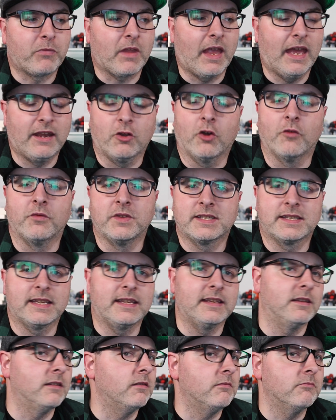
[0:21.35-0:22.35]
And
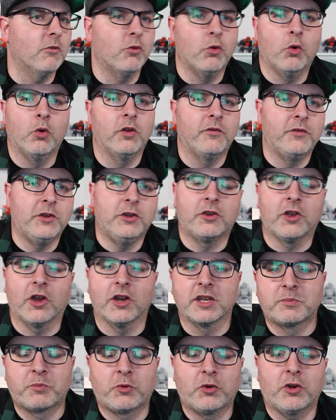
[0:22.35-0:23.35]
obviously all of you
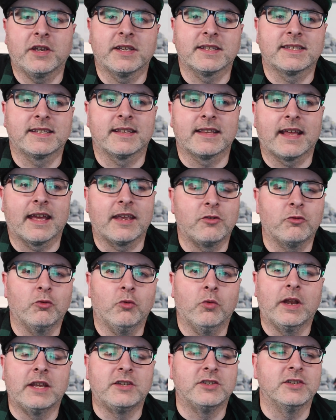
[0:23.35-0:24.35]
guys prior to that, you're
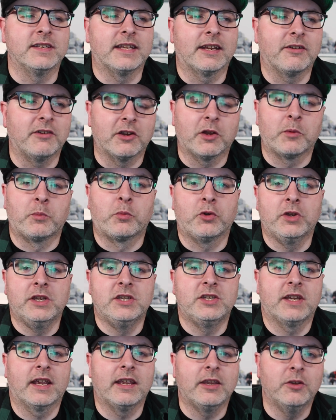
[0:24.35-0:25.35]
all legendary and I
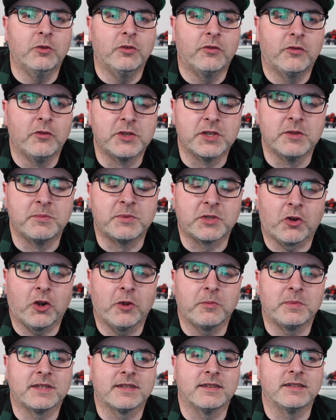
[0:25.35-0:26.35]
appreciate you all for
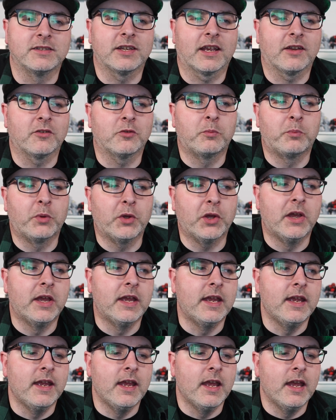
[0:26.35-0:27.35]
subscribing to the channel. But
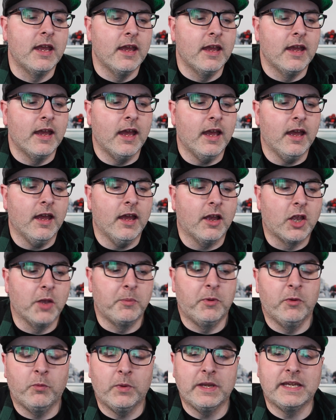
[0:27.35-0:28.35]
a
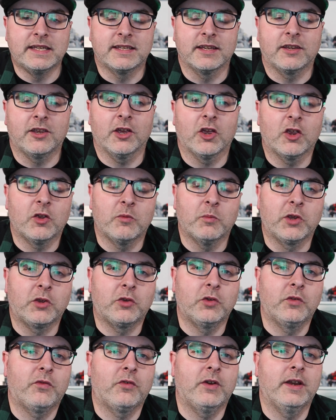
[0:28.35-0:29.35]
couple of weeks ago, my
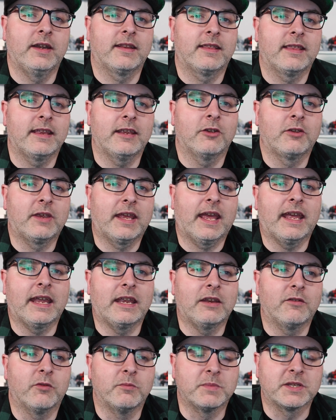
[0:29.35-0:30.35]
good friend Theo
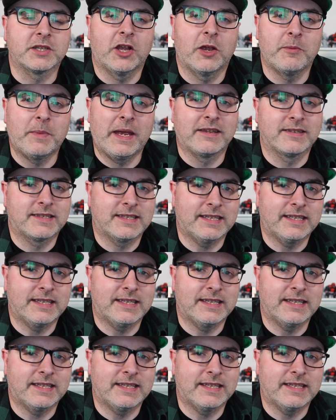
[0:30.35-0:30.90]
Kane from Slimehouse